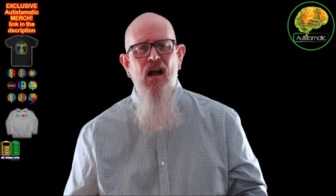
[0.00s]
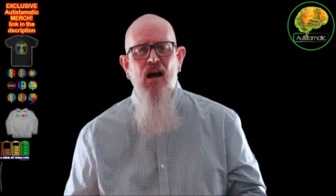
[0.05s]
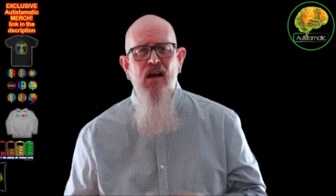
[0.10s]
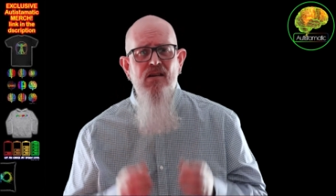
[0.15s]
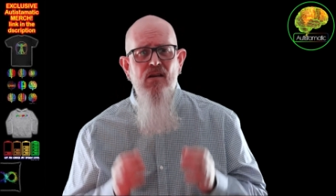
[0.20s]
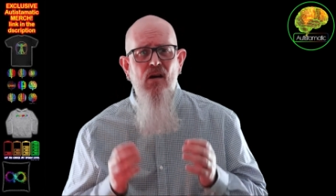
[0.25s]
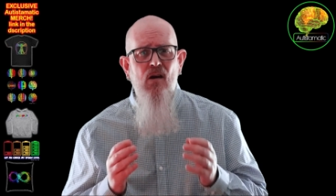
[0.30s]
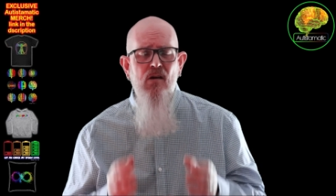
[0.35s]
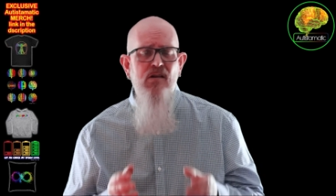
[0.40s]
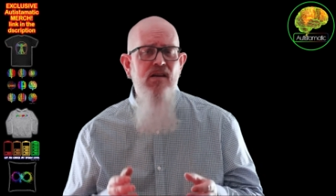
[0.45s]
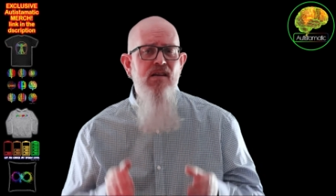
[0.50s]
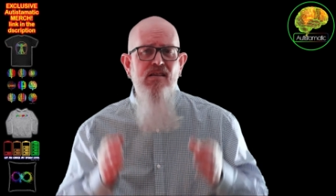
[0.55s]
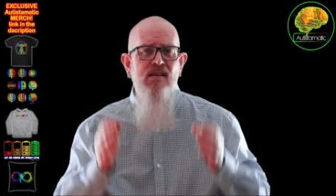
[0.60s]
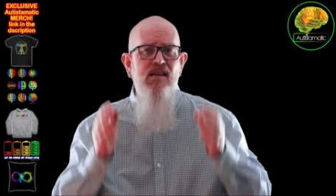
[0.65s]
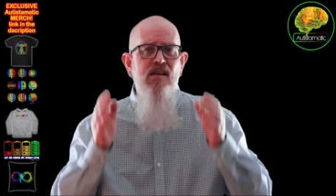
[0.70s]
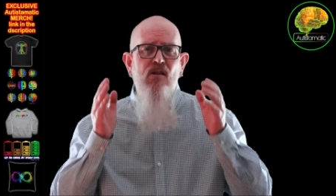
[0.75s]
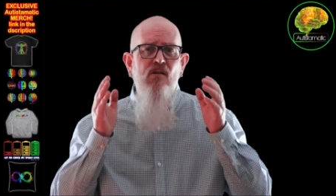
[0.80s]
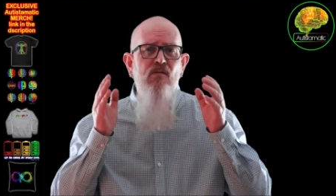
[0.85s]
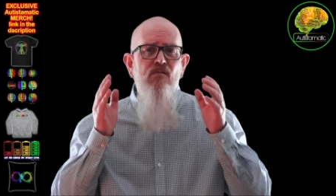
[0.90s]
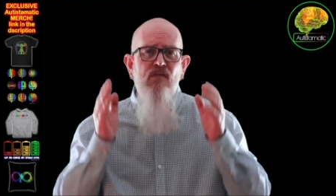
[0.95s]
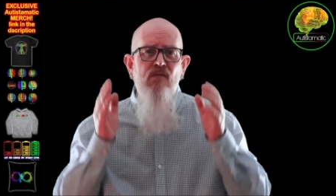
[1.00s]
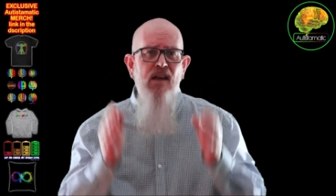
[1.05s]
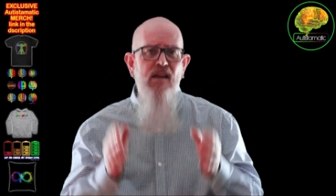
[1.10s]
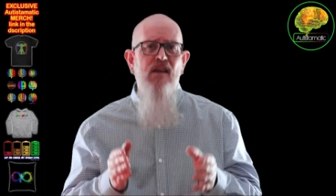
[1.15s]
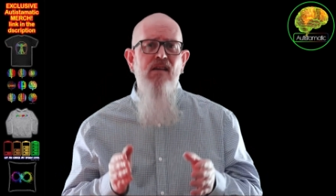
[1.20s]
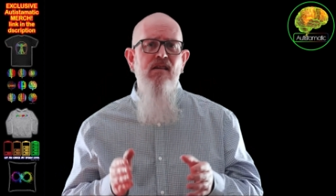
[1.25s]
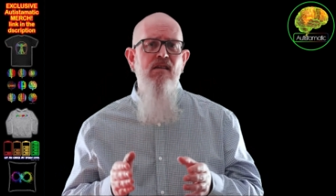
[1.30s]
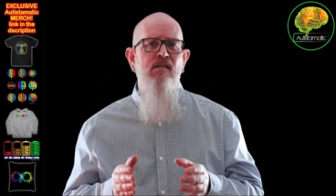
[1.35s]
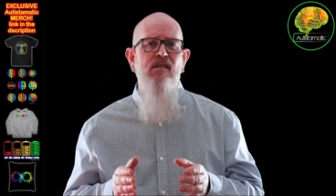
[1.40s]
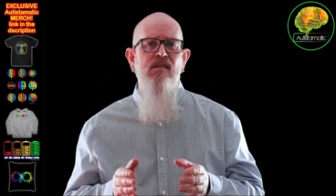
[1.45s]
I'd honestly not
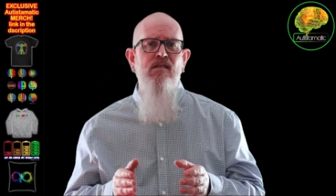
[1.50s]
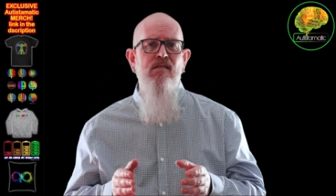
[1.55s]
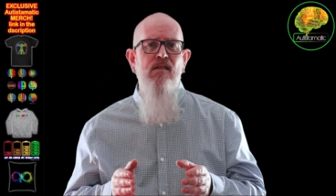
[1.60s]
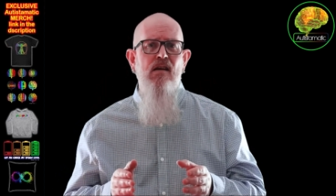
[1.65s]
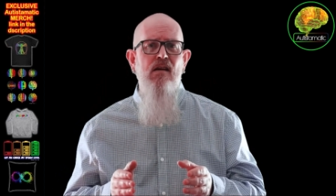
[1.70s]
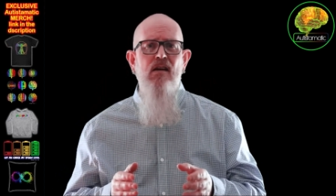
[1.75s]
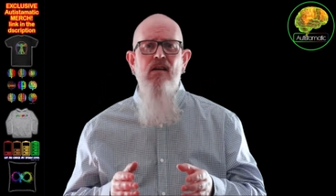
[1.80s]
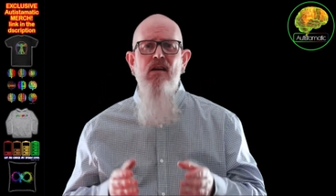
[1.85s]
recognised her,